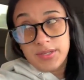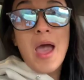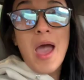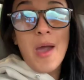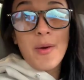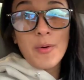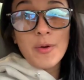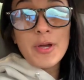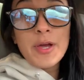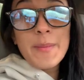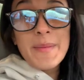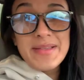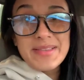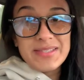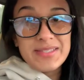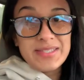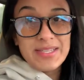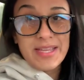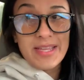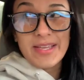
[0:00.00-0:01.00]
I woke up at
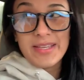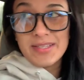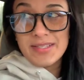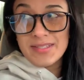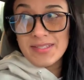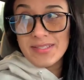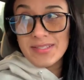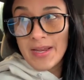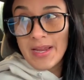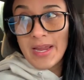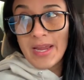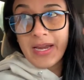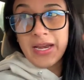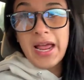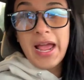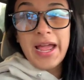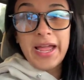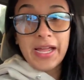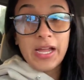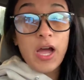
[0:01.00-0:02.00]
six and
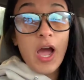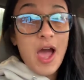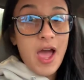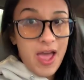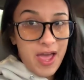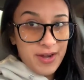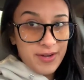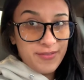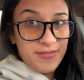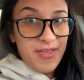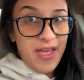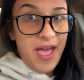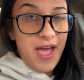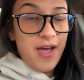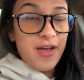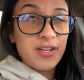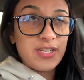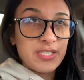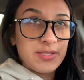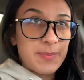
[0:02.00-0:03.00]
I got out of the
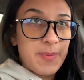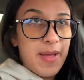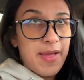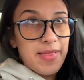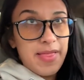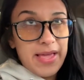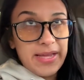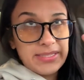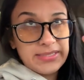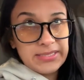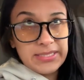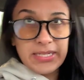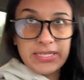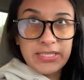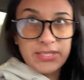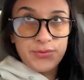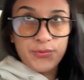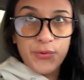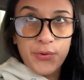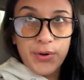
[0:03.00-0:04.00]
house by like
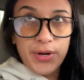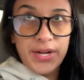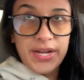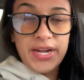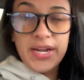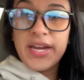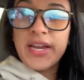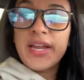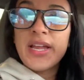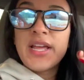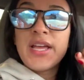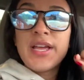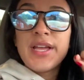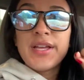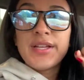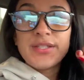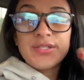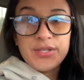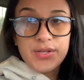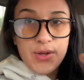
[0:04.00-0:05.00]
six forty
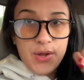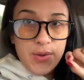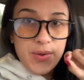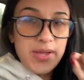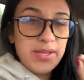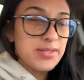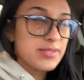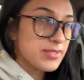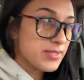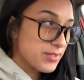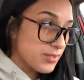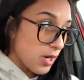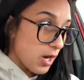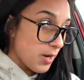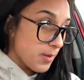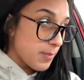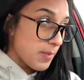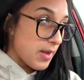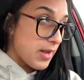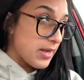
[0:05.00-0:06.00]
to go get
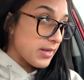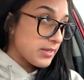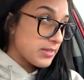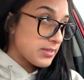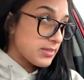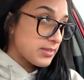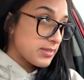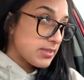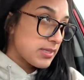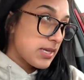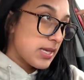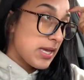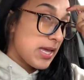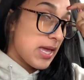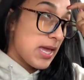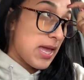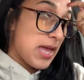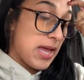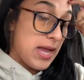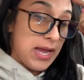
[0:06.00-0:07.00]
Starbucks
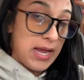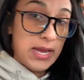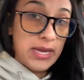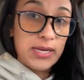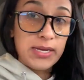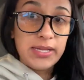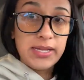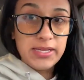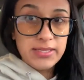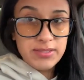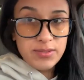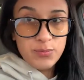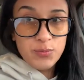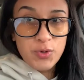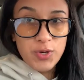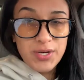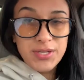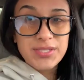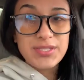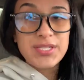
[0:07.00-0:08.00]
and get some work